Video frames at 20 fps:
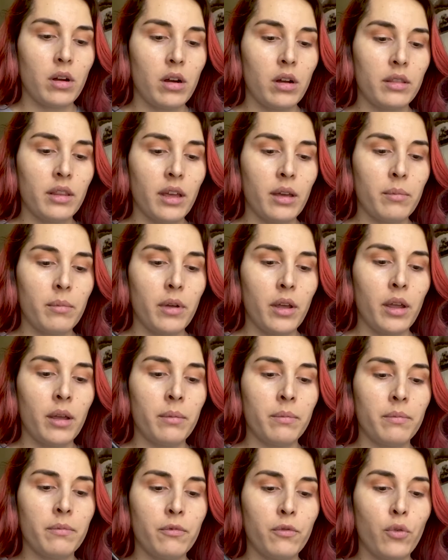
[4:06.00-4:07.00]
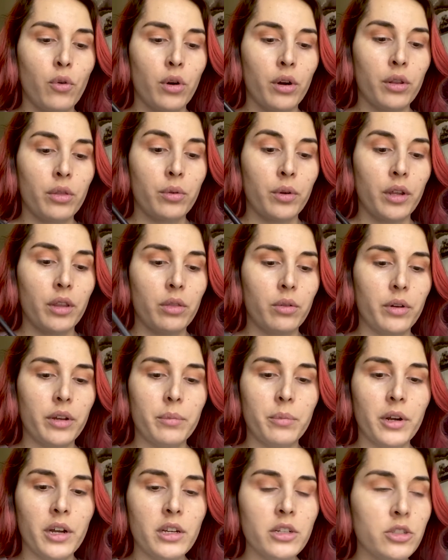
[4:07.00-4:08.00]
on that M433
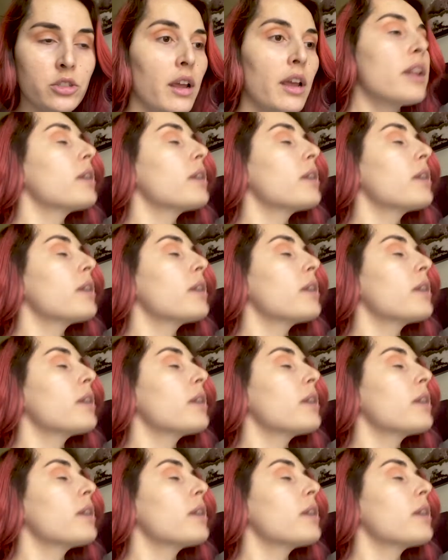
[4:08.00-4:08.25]
brush. And